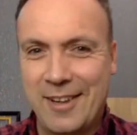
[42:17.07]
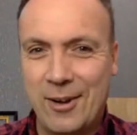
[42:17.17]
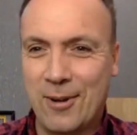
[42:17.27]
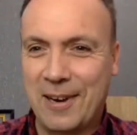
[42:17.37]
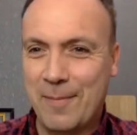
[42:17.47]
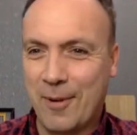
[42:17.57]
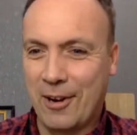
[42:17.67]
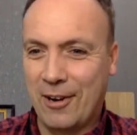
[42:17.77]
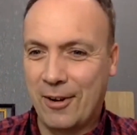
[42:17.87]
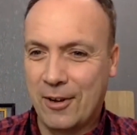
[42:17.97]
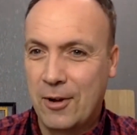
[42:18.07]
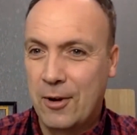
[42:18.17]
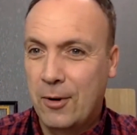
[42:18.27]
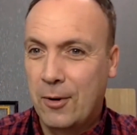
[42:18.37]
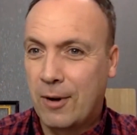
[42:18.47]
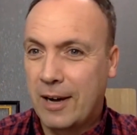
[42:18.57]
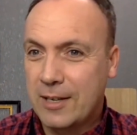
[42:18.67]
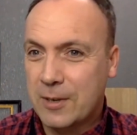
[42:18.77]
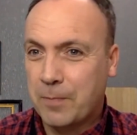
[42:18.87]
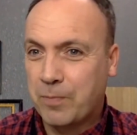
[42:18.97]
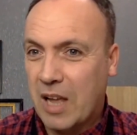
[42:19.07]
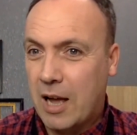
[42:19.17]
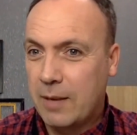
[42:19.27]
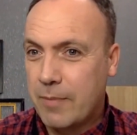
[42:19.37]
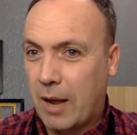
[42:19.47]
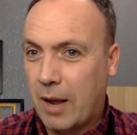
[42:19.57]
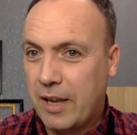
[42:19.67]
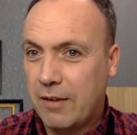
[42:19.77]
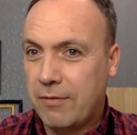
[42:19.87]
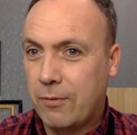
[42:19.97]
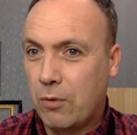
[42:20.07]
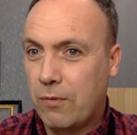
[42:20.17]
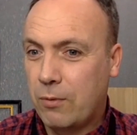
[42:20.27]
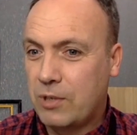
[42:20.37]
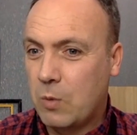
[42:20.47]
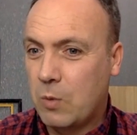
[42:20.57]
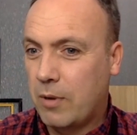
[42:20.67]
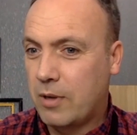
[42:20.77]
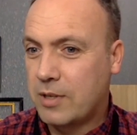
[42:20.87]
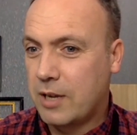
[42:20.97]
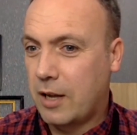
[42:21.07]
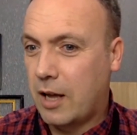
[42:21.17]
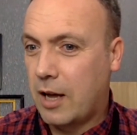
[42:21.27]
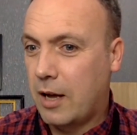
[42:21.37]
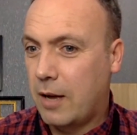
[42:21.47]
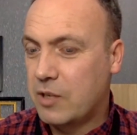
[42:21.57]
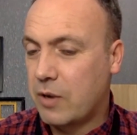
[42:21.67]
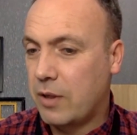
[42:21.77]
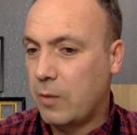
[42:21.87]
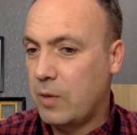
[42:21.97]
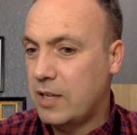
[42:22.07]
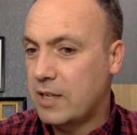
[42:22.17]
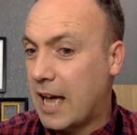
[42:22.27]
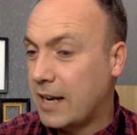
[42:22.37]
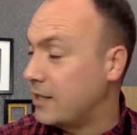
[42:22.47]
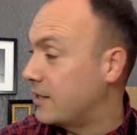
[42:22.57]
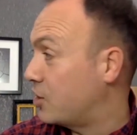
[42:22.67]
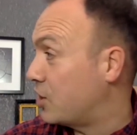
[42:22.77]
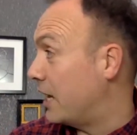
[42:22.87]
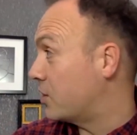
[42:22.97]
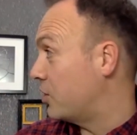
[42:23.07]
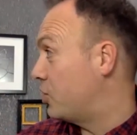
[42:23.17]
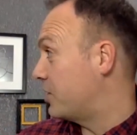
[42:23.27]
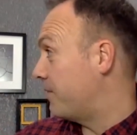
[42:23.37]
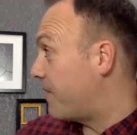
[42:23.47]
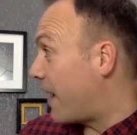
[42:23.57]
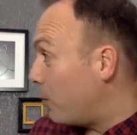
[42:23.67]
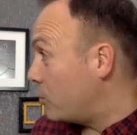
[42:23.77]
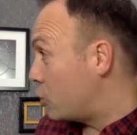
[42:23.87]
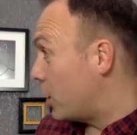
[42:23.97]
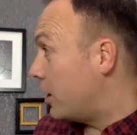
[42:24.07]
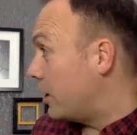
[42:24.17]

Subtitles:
Call it a monologue. Right. I make it 4:41, Marta. Is there anything we need to add into the chat, such as a voucher?